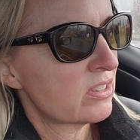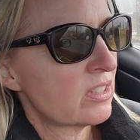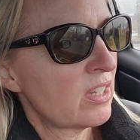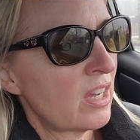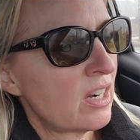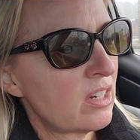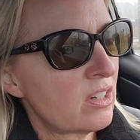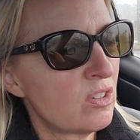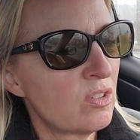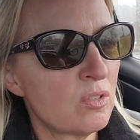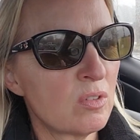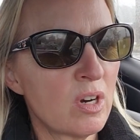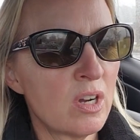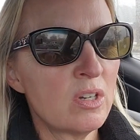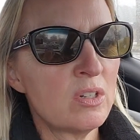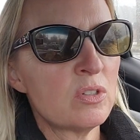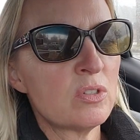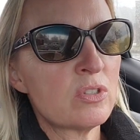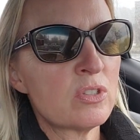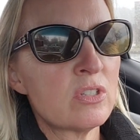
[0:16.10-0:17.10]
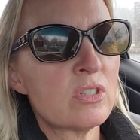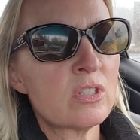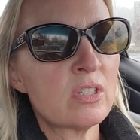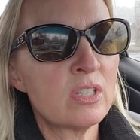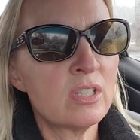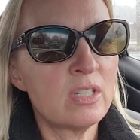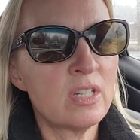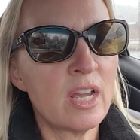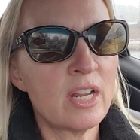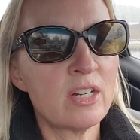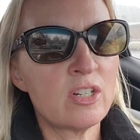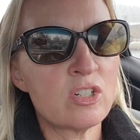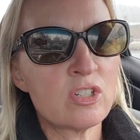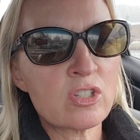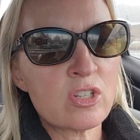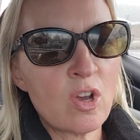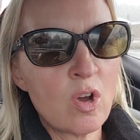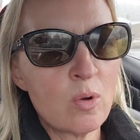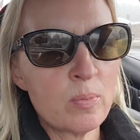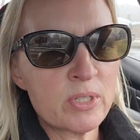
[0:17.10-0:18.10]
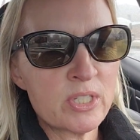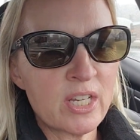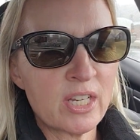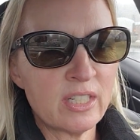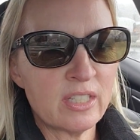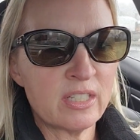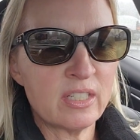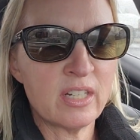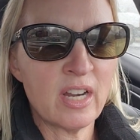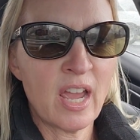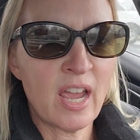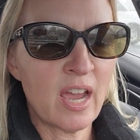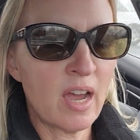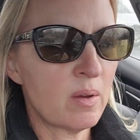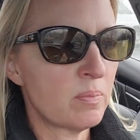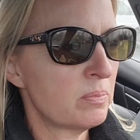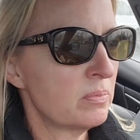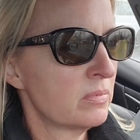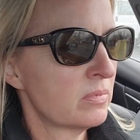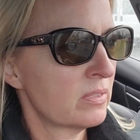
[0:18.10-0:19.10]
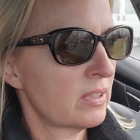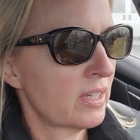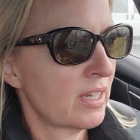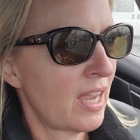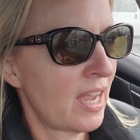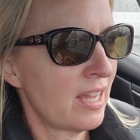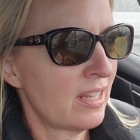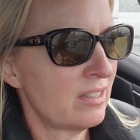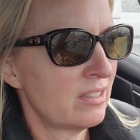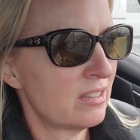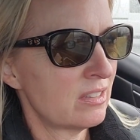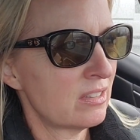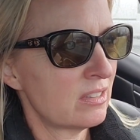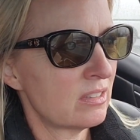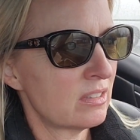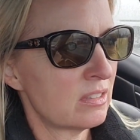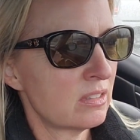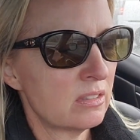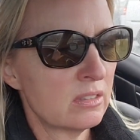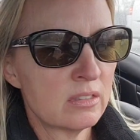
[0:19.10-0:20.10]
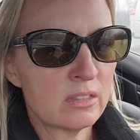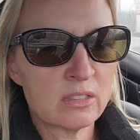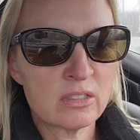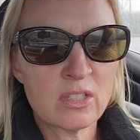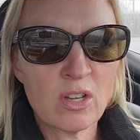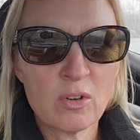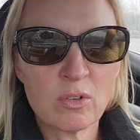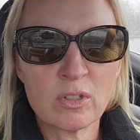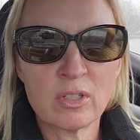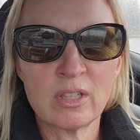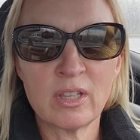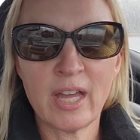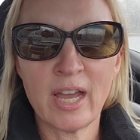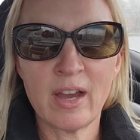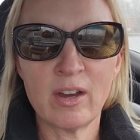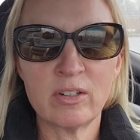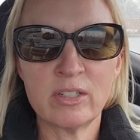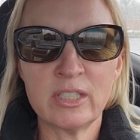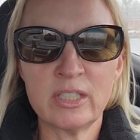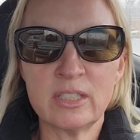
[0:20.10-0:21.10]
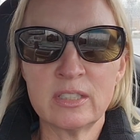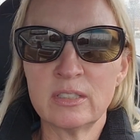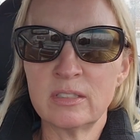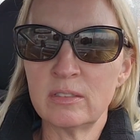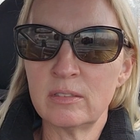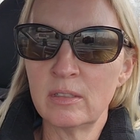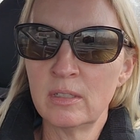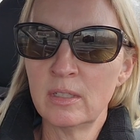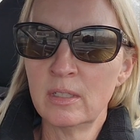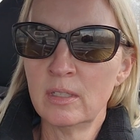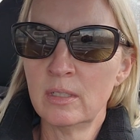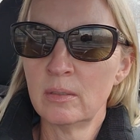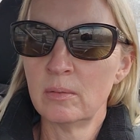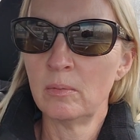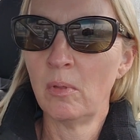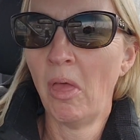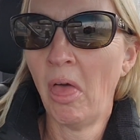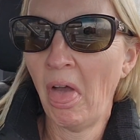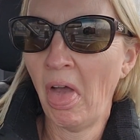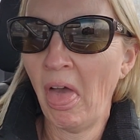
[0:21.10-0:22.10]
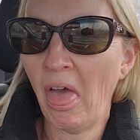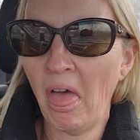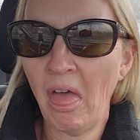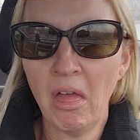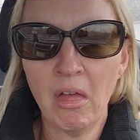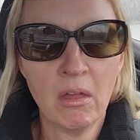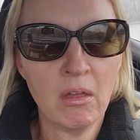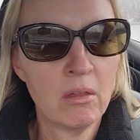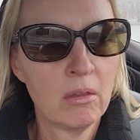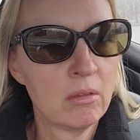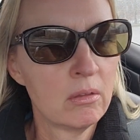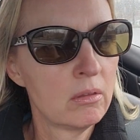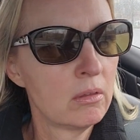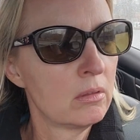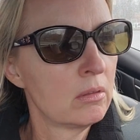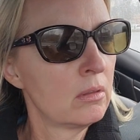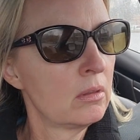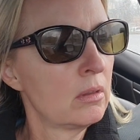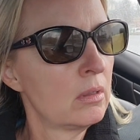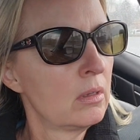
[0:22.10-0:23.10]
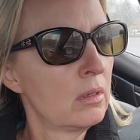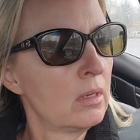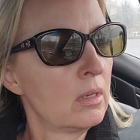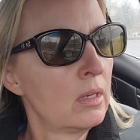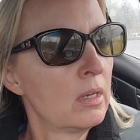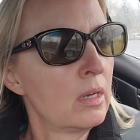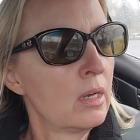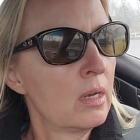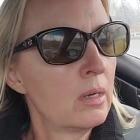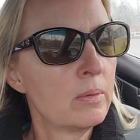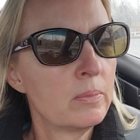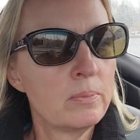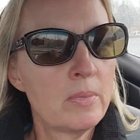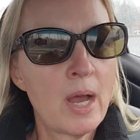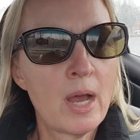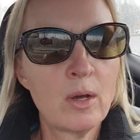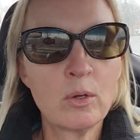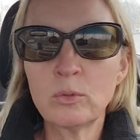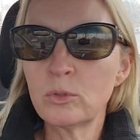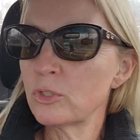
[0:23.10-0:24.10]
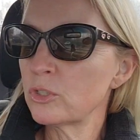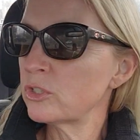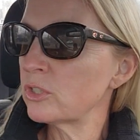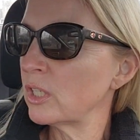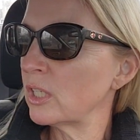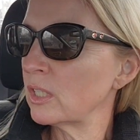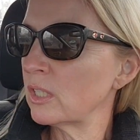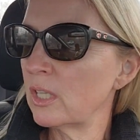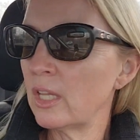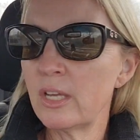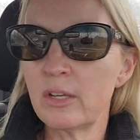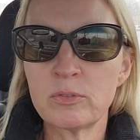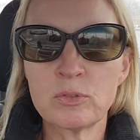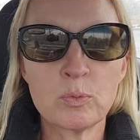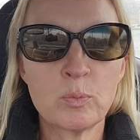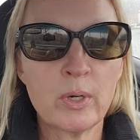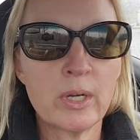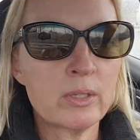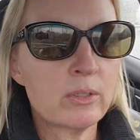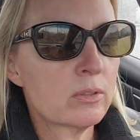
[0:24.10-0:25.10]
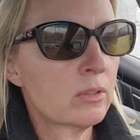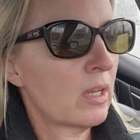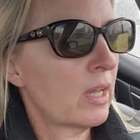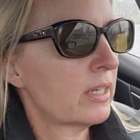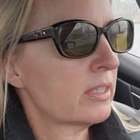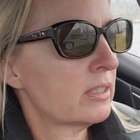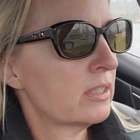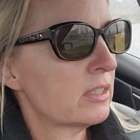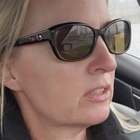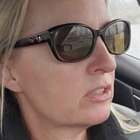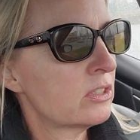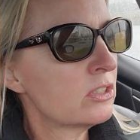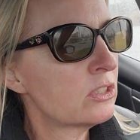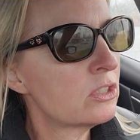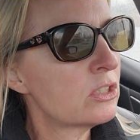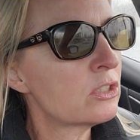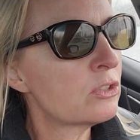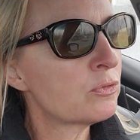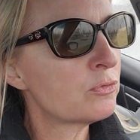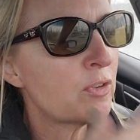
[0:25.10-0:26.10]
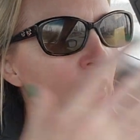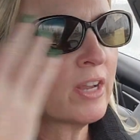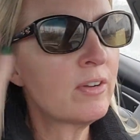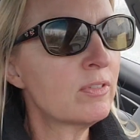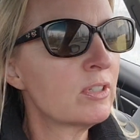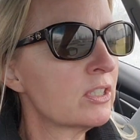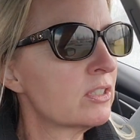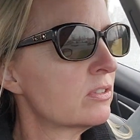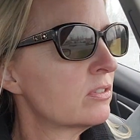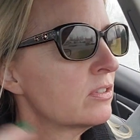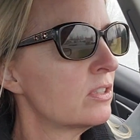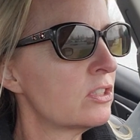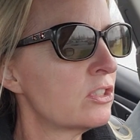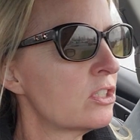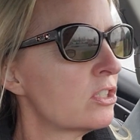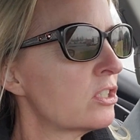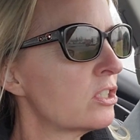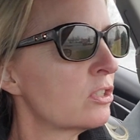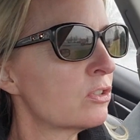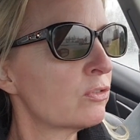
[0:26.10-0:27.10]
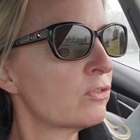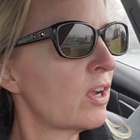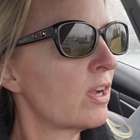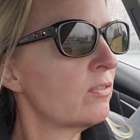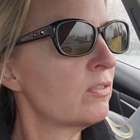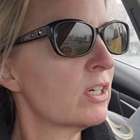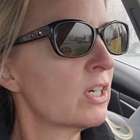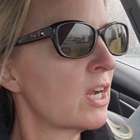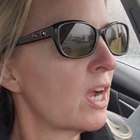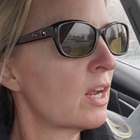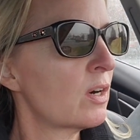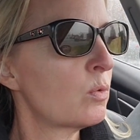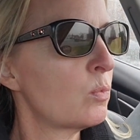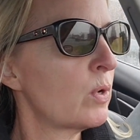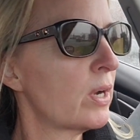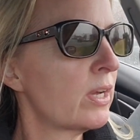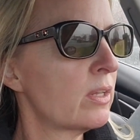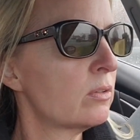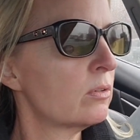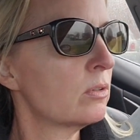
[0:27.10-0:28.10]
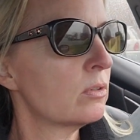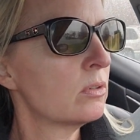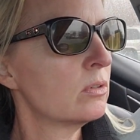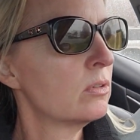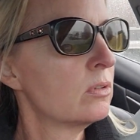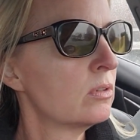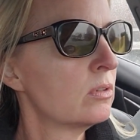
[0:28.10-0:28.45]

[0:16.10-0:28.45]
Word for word: Kind of gross. It's a good day to just go home and take a nap. Like I ugh. it's all cloudy and ugh. My older son loves weather like this. This is favorite. This is his favorite kind of weather.